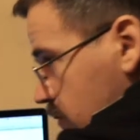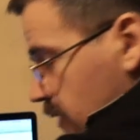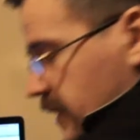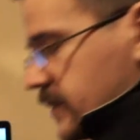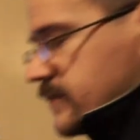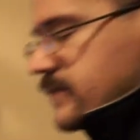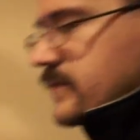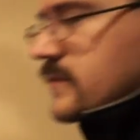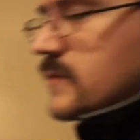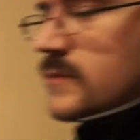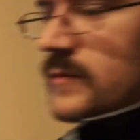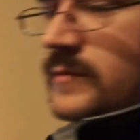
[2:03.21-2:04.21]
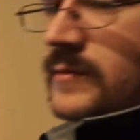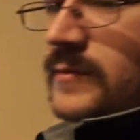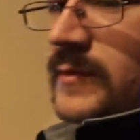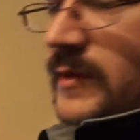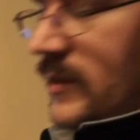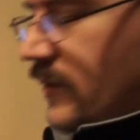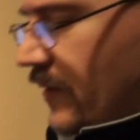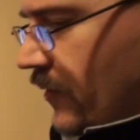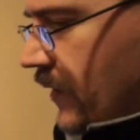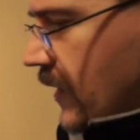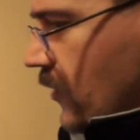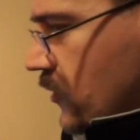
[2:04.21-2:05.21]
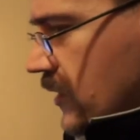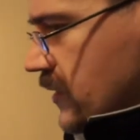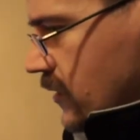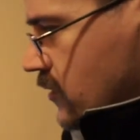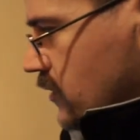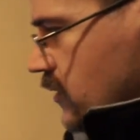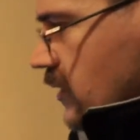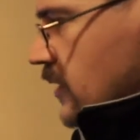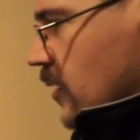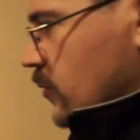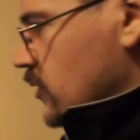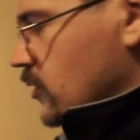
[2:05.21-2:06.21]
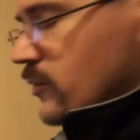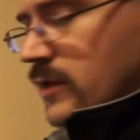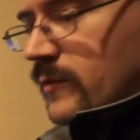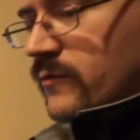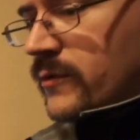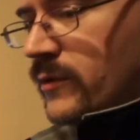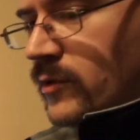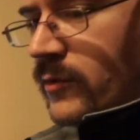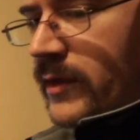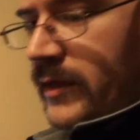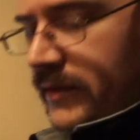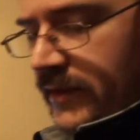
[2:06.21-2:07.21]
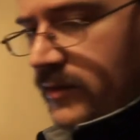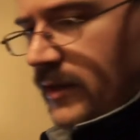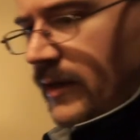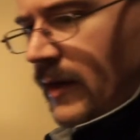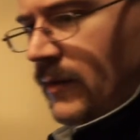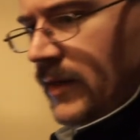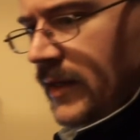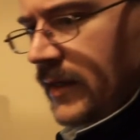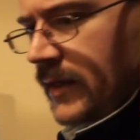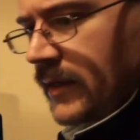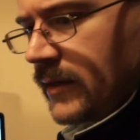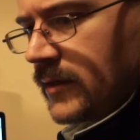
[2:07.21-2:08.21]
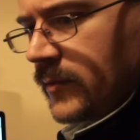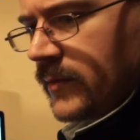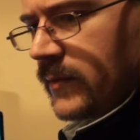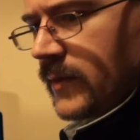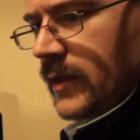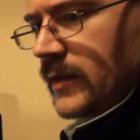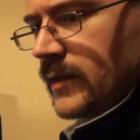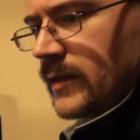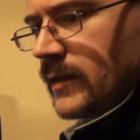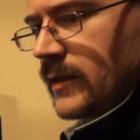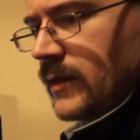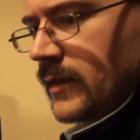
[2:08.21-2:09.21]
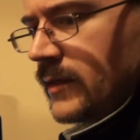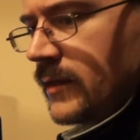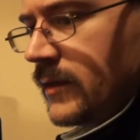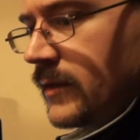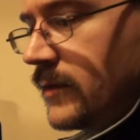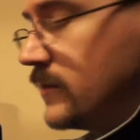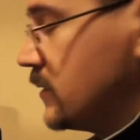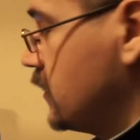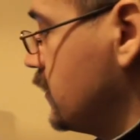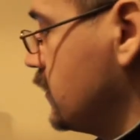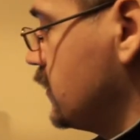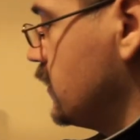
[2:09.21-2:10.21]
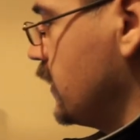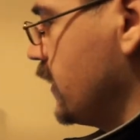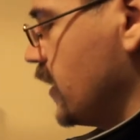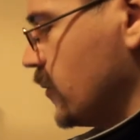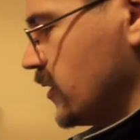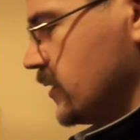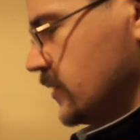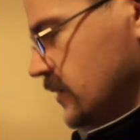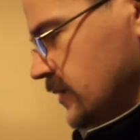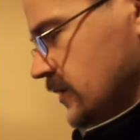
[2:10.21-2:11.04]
Yeah. Everything else I tested down below seemed really square. Like I said, I want to get an inclinometer